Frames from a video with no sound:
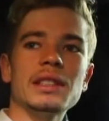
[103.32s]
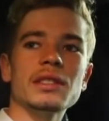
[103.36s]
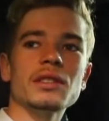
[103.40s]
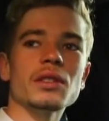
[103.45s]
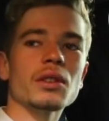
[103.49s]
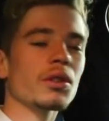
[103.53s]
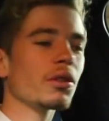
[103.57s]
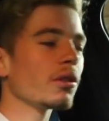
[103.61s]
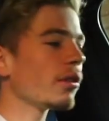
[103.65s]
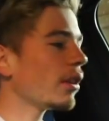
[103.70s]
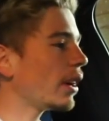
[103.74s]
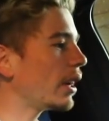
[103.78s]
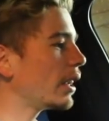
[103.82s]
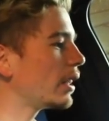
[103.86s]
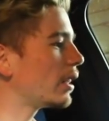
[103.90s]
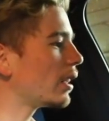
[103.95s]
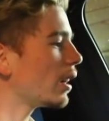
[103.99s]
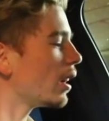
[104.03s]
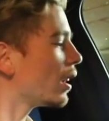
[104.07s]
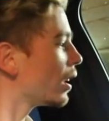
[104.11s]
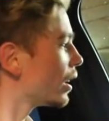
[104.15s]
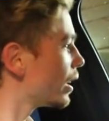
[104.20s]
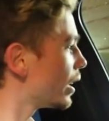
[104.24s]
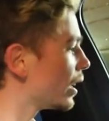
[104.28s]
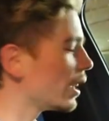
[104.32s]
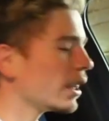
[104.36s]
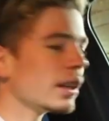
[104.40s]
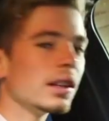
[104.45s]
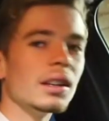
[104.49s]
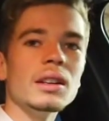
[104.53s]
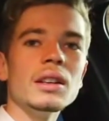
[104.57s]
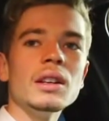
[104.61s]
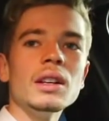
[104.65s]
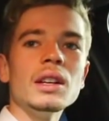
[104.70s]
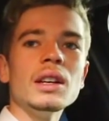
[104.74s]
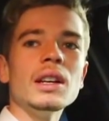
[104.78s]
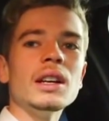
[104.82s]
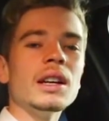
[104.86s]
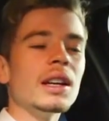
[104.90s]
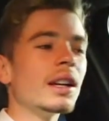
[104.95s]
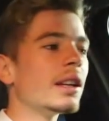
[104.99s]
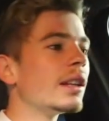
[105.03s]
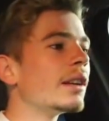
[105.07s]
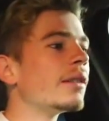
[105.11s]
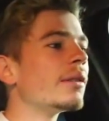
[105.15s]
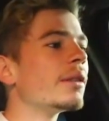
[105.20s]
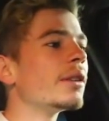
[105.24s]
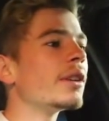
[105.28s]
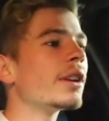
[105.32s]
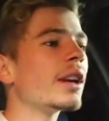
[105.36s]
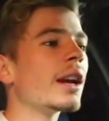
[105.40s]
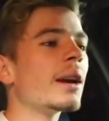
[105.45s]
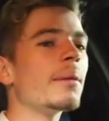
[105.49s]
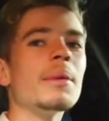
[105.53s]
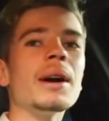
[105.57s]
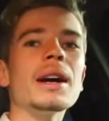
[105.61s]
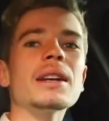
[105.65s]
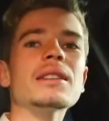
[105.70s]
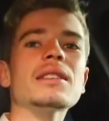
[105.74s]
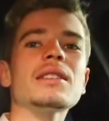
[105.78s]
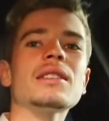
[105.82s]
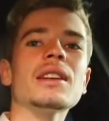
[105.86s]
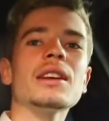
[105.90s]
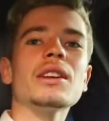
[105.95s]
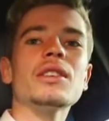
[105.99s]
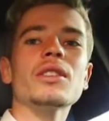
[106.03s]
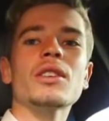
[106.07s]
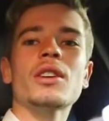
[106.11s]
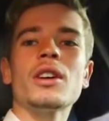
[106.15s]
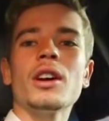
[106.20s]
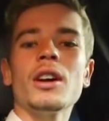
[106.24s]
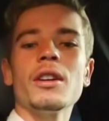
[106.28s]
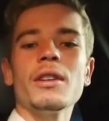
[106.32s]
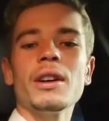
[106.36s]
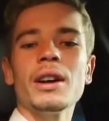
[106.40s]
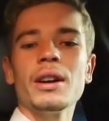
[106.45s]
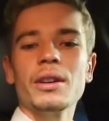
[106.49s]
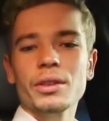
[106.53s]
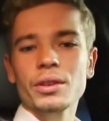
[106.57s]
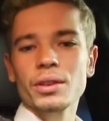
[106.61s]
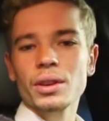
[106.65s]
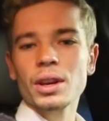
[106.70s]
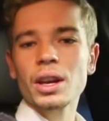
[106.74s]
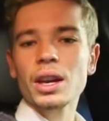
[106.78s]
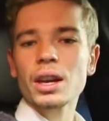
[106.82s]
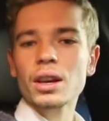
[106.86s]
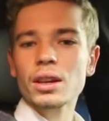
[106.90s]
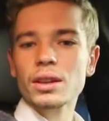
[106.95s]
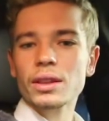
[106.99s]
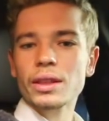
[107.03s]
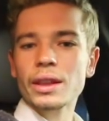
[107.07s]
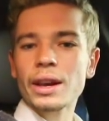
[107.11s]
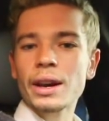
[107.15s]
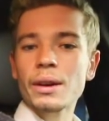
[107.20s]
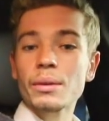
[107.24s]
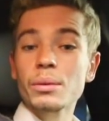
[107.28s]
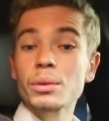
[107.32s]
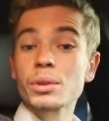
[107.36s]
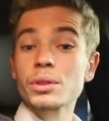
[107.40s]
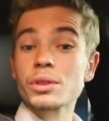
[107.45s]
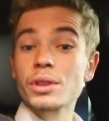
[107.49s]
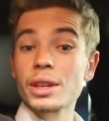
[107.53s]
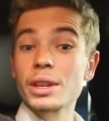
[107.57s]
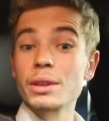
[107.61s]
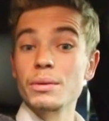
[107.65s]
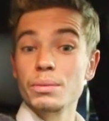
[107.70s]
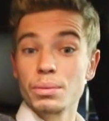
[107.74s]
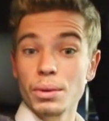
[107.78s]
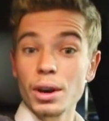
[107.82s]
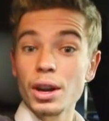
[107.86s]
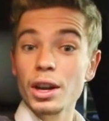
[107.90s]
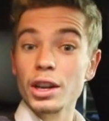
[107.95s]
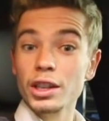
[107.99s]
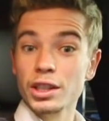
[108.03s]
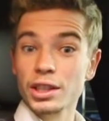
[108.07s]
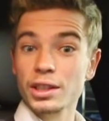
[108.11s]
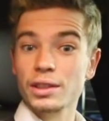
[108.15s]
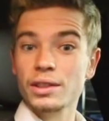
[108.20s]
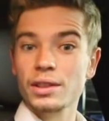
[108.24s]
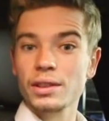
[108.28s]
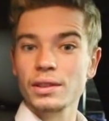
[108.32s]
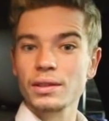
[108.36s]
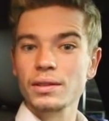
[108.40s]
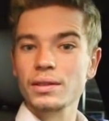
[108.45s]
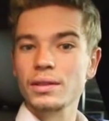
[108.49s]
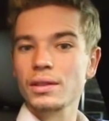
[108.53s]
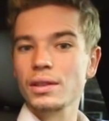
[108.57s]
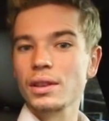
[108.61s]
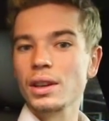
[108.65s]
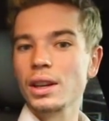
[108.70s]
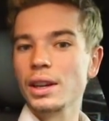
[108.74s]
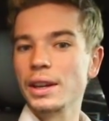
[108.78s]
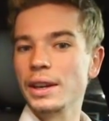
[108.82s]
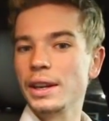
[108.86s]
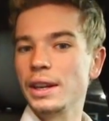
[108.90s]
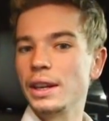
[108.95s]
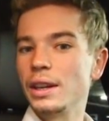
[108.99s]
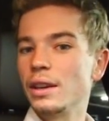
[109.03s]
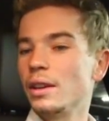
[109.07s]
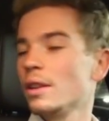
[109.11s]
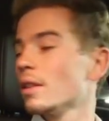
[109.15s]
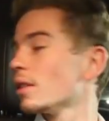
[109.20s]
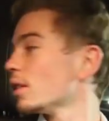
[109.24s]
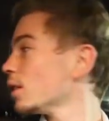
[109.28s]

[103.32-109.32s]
a great idea, and then when you get back to take your car out, you're like, that was the worst idea.